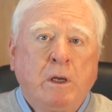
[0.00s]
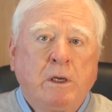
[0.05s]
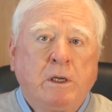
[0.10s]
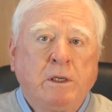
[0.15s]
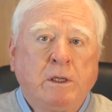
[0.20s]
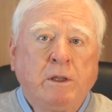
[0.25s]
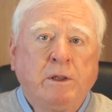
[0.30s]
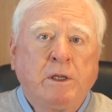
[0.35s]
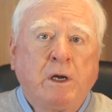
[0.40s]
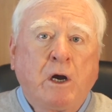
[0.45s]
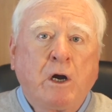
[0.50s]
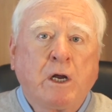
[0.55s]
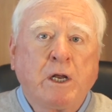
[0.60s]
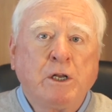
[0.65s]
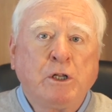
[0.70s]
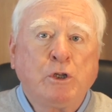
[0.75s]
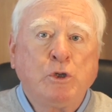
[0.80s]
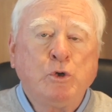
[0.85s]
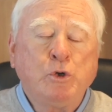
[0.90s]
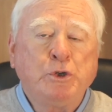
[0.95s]
Our
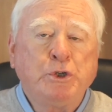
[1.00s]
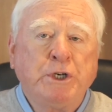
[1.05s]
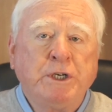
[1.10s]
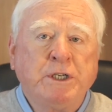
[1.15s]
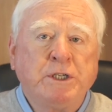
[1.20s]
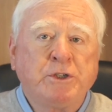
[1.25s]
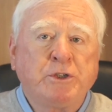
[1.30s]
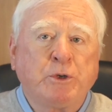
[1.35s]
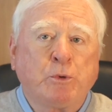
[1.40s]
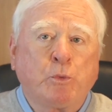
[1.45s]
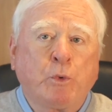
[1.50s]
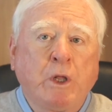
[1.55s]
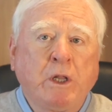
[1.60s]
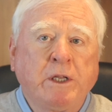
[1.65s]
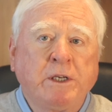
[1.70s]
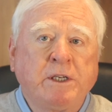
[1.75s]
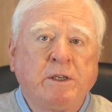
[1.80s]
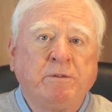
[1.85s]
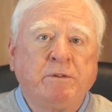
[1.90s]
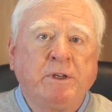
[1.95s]
conclusion is that
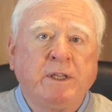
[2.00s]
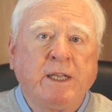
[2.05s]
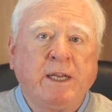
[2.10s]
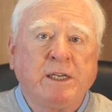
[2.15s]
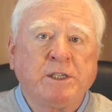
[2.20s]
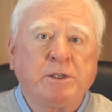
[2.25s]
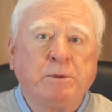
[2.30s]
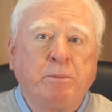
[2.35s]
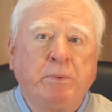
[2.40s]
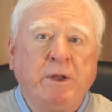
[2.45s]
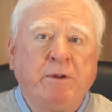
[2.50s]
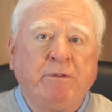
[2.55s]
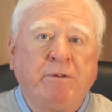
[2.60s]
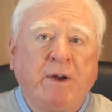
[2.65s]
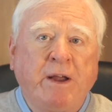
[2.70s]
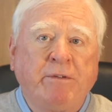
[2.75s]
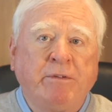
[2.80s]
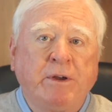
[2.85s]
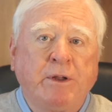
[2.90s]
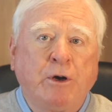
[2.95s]
relative to the S&P
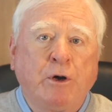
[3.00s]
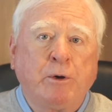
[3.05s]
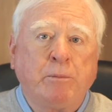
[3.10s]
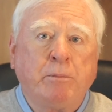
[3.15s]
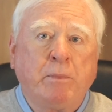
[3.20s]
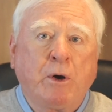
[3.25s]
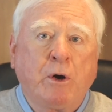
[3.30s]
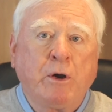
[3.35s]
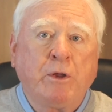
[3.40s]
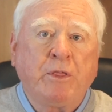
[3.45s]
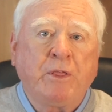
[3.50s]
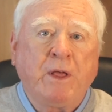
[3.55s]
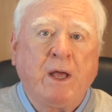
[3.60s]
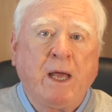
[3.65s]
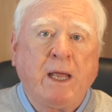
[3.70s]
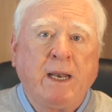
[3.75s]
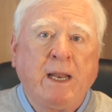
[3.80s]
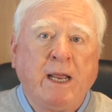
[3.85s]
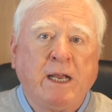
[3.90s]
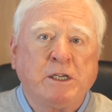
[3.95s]
500,
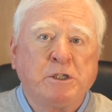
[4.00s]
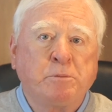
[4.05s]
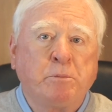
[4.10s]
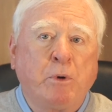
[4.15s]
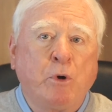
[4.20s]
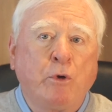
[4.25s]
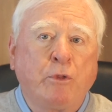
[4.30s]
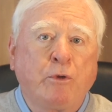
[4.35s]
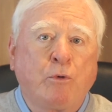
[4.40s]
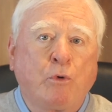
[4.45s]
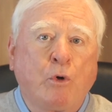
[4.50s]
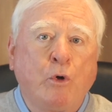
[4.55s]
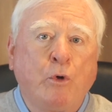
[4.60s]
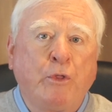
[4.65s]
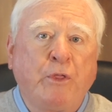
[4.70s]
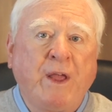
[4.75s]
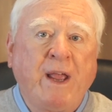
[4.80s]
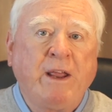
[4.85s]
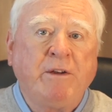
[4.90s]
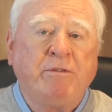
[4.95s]
Marathon has both
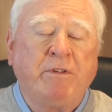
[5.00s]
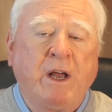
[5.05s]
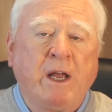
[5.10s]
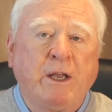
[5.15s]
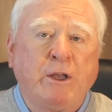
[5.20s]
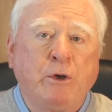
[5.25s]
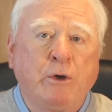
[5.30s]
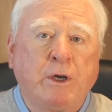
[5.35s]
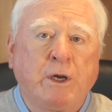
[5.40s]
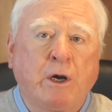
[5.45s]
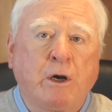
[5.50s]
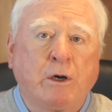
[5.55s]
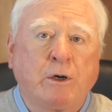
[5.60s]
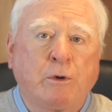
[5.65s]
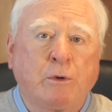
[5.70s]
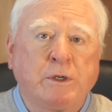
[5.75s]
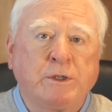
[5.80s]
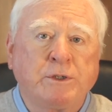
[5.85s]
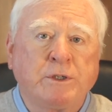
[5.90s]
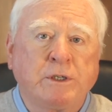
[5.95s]
growth and value
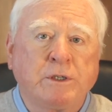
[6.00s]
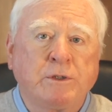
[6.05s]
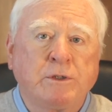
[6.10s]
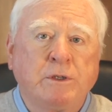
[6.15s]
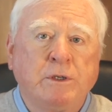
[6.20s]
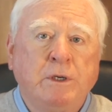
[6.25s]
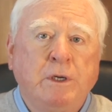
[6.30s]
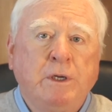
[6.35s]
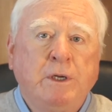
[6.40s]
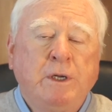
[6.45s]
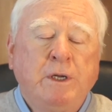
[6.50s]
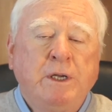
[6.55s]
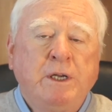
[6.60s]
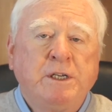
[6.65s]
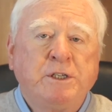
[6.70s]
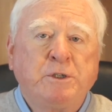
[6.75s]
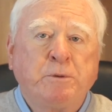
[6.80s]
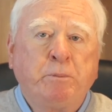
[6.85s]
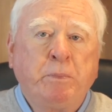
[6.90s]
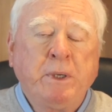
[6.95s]
characteristics.
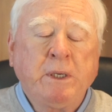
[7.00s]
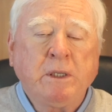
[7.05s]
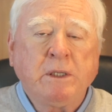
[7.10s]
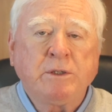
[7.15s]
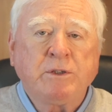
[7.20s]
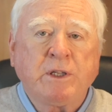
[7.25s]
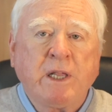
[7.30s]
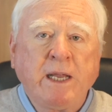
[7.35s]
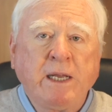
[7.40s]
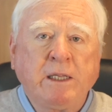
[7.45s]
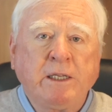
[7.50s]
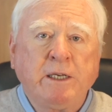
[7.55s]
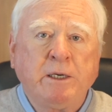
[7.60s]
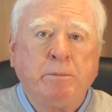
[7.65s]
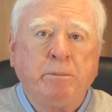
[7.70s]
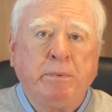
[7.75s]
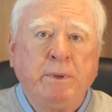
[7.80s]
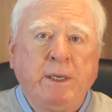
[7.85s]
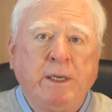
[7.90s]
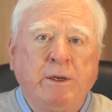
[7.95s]
Its appeal is likely
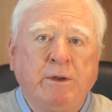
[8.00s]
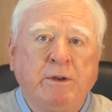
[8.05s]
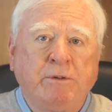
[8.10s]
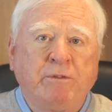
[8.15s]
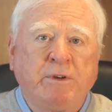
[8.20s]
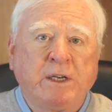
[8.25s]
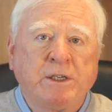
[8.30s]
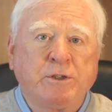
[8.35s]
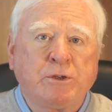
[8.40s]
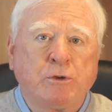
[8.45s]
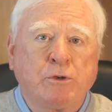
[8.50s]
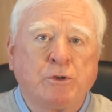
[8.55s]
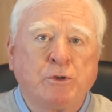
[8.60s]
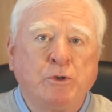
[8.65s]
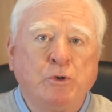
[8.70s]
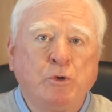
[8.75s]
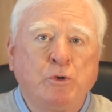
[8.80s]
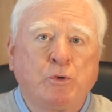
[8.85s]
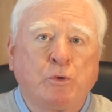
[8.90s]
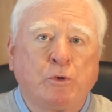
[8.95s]
to be to investors
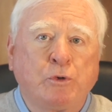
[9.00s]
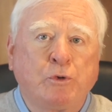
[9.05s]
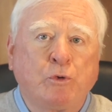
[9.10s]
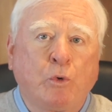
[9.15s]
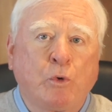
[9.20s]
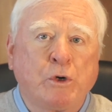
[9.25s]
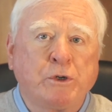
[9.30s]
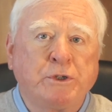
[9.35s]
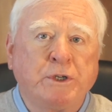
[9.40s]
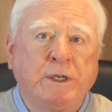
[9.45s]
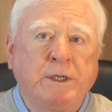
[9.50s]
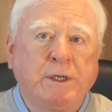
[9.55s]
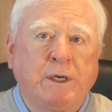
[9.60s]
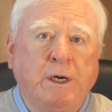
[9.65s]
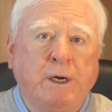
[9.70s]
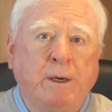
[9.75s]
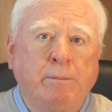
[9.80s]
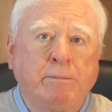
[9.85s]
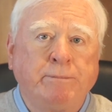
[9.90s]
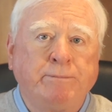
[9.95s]
neutral towards
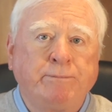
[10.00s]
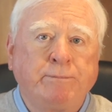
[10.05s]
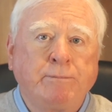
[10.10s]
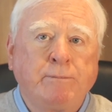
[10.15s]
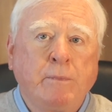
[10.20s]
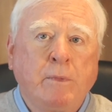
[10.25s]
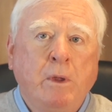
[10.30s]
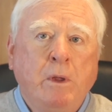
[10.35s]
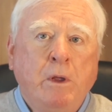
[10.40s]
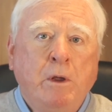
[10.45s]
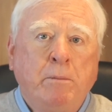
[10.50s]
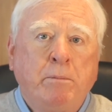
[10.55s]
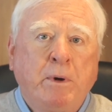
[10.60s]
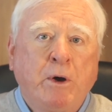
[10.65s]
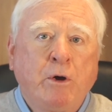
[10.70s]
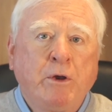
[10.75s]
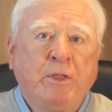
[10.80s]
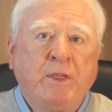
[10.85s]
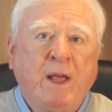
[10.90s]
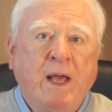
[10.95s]
income.
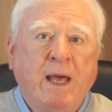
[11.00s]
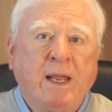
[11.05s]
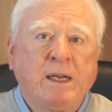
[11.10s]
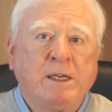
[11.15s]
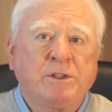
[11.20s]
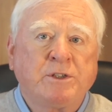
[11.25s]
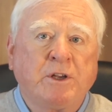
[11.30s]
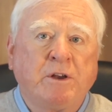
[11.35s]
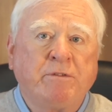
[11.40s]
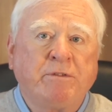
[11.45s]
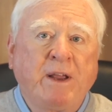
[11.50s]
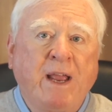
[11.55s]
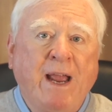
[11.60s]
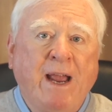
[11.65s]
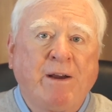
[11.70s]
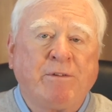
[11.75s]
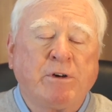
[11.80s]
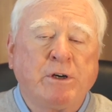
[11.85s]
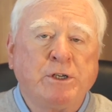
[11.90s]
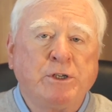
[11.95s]
Marathon is of
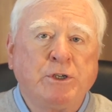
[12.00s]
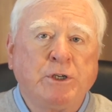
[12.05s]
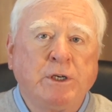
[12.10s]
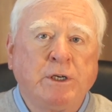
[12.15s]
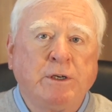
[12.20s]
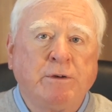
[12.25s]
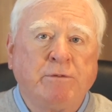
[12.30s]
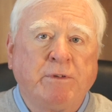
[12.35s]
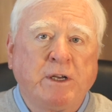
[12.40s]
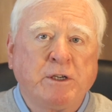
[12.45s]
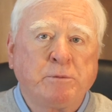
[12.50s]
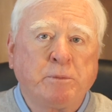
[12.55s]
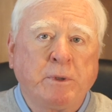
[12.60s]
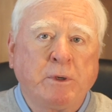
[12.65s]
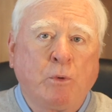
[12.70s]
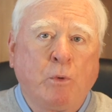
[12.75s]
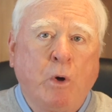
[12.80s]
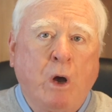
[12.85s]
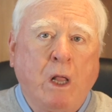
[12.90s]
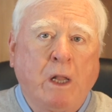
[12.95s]
average
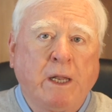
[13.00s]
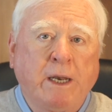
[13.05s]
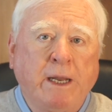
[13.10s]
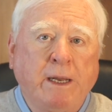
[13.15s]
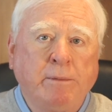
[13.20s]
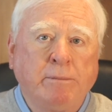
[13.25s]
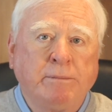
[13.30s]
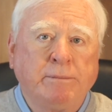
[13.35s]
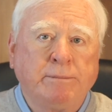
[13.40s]
investment quality.